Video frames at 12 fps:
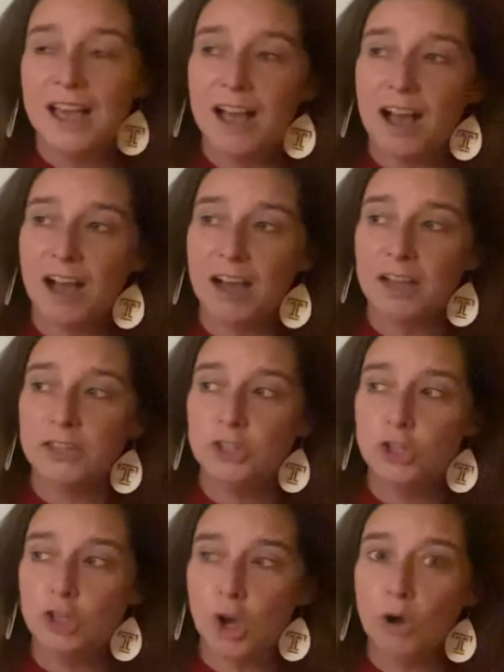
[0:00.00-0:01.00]
uh,
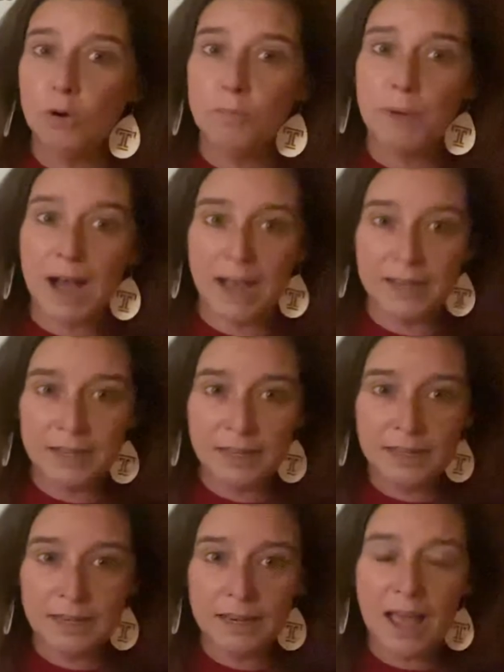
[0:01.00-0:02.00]
Joe
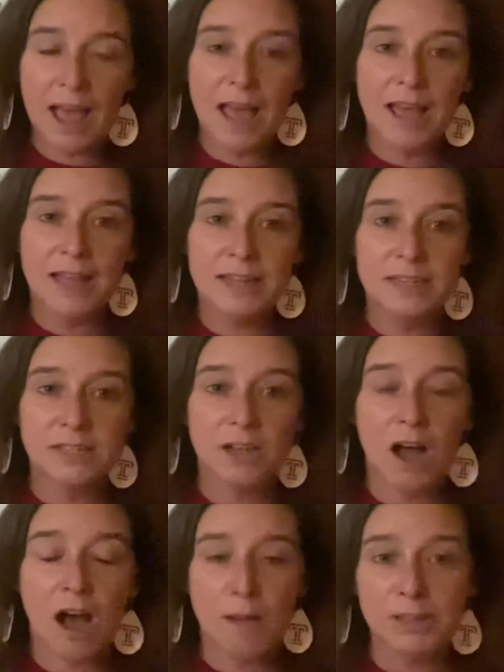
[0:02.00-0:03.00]
Biden and
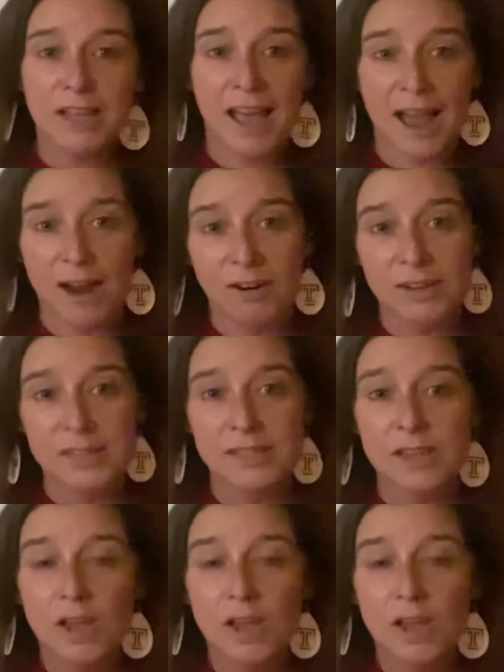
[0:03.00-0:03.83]
Kamala Harris